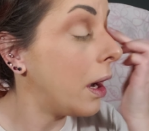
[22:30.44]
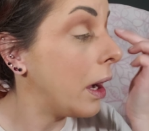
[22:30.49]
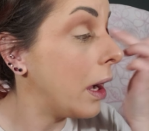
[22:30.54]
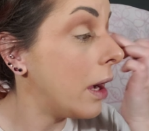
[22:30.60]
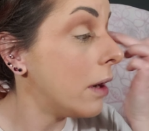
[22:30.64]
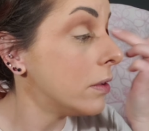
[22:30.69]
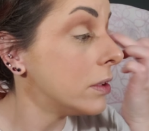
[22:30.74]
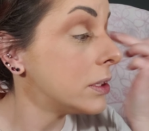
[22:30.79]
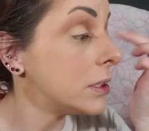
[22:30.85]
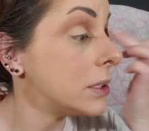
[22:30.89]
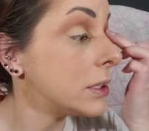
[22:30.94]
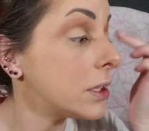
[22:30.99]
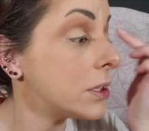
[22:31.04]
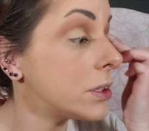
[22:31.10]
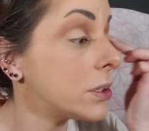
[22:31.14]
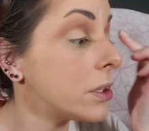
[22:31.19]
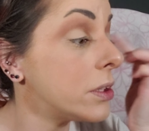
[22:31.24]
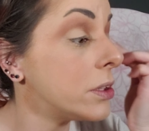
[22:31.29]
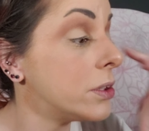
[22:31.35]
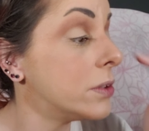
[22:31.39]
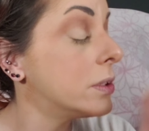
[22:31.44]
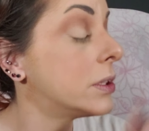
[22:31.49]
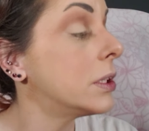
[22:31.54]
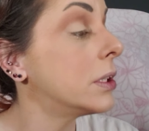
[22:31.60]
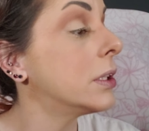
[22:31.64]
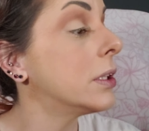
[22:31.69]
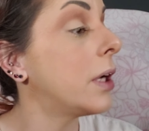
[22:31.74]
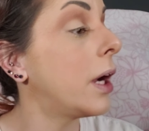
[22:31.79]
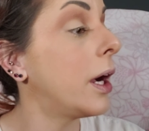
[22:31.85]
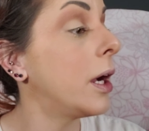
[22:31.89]
Ever since I started using
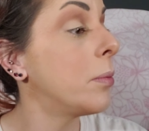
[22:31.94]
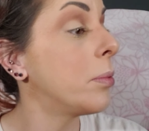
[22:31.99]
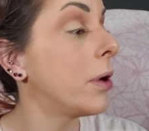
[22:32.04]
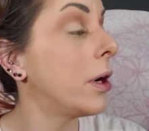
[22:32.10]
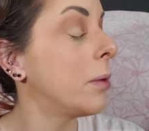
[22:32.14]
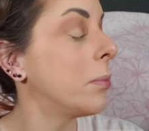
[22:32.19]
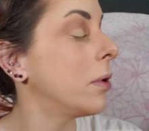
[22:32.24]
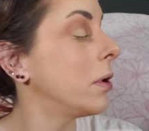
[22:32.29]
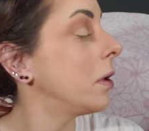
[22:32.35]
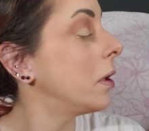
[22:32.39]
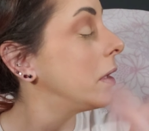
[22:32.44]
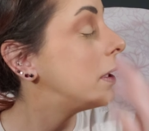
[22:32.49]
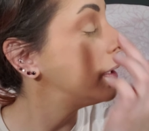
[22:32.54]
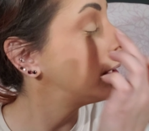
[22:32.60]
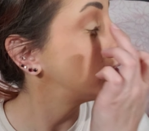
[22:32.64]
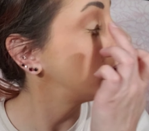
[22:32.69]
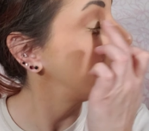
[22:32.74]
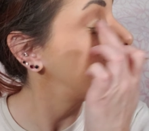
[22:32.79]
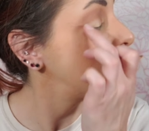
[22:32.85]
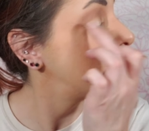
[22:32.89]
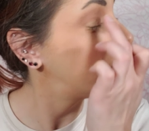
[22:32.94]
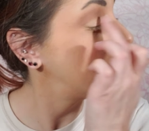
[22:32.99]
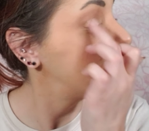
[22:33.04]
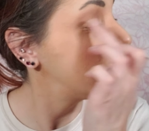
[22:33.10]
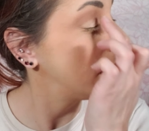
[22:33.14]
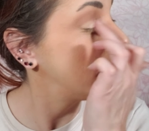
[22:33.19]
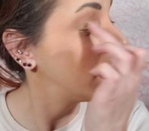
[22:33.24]
the eye primer, it's like,